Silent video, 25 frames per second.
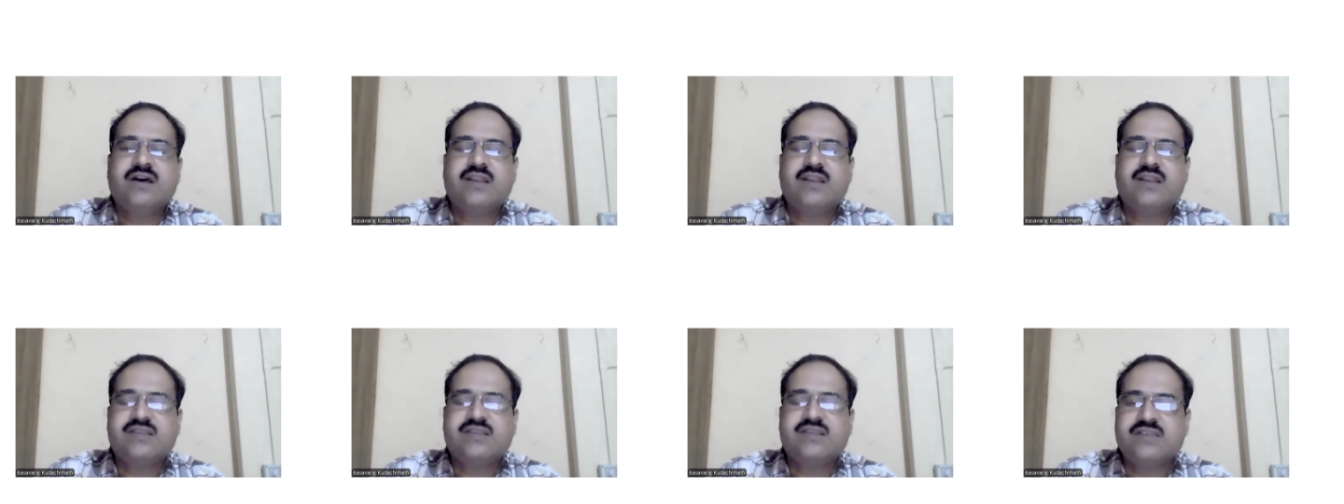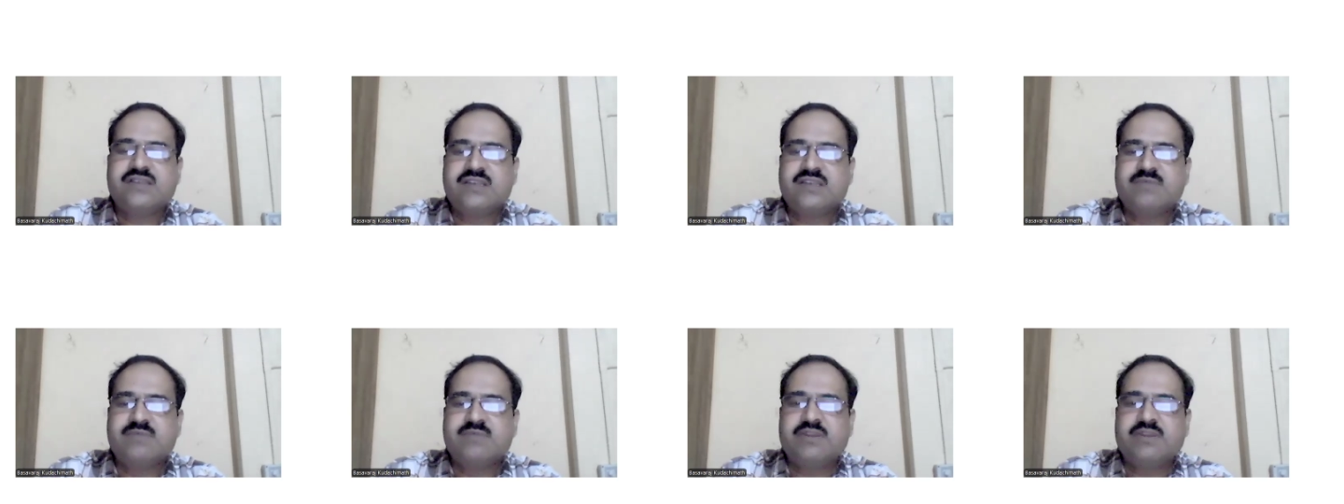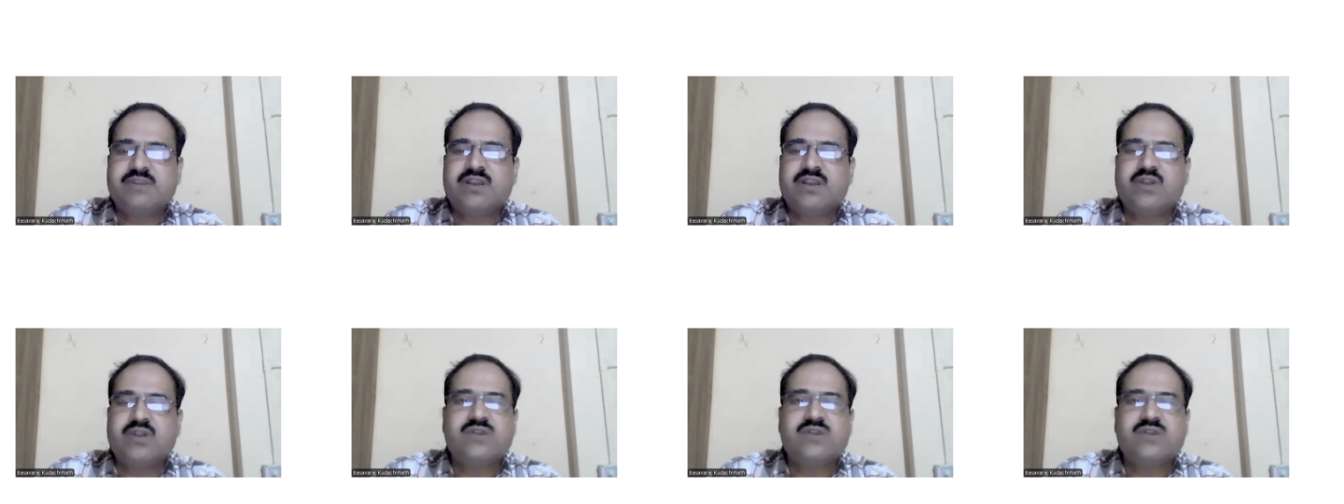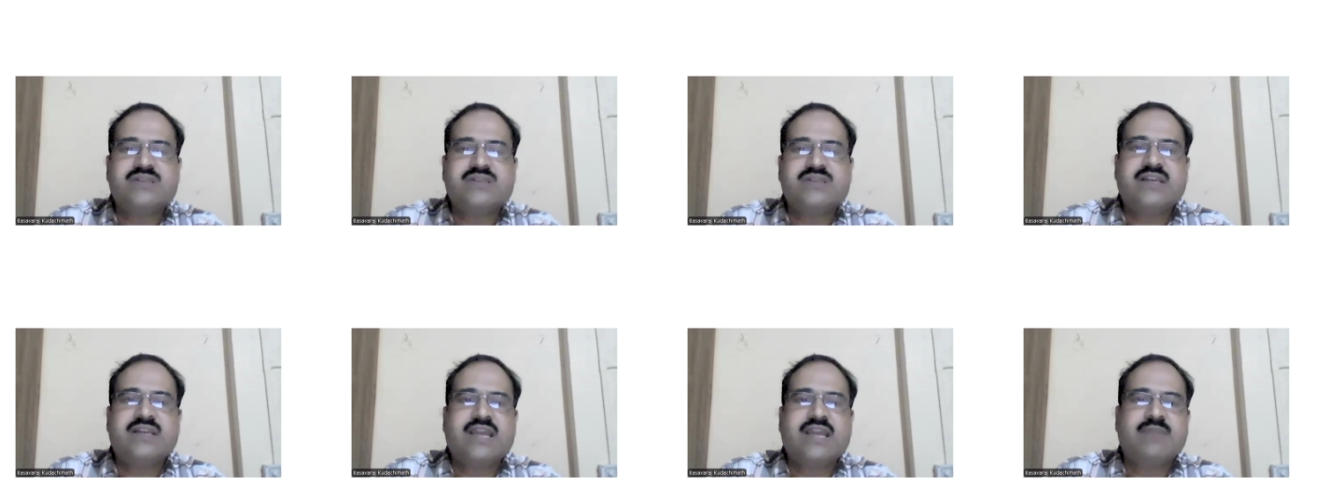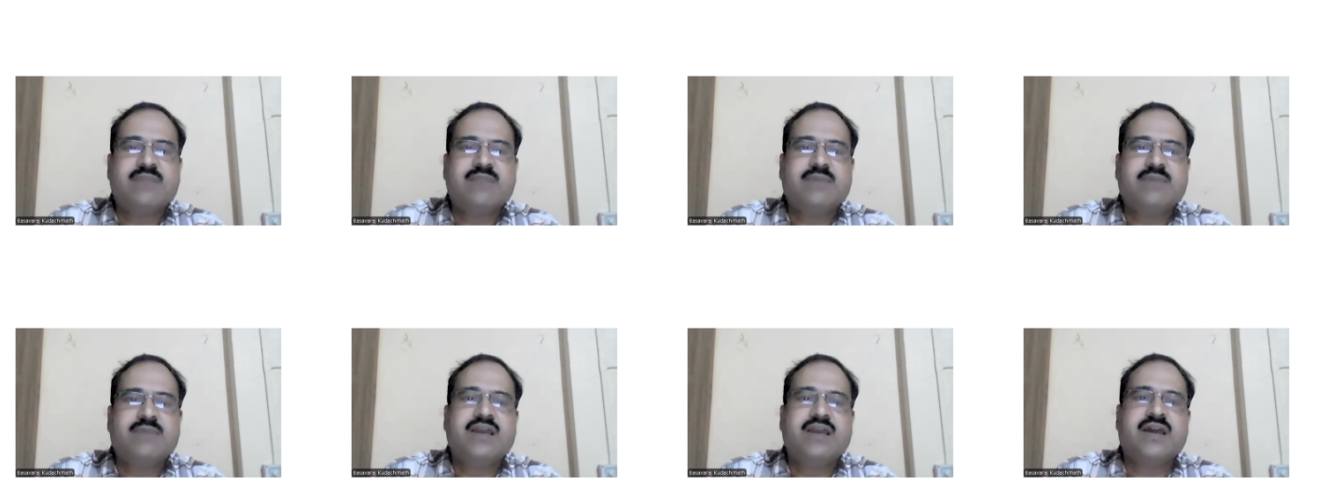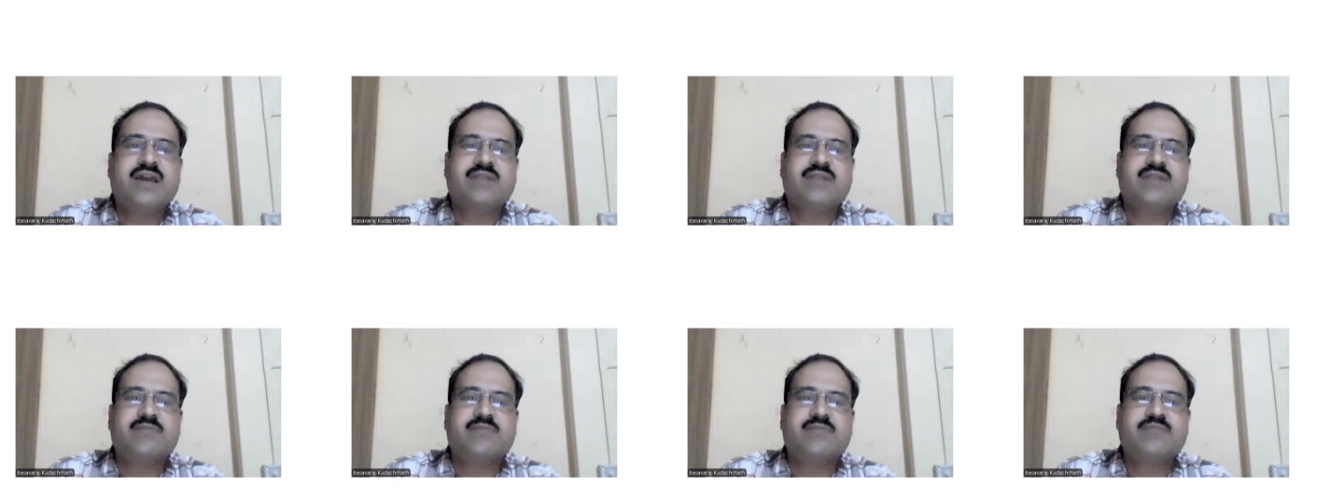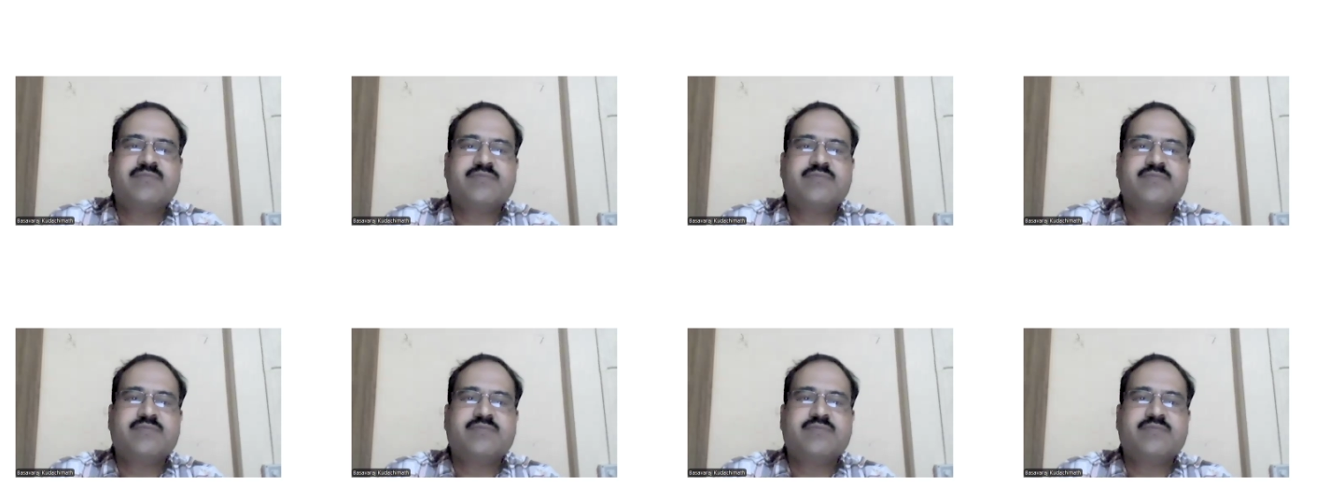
research methodology and IPR.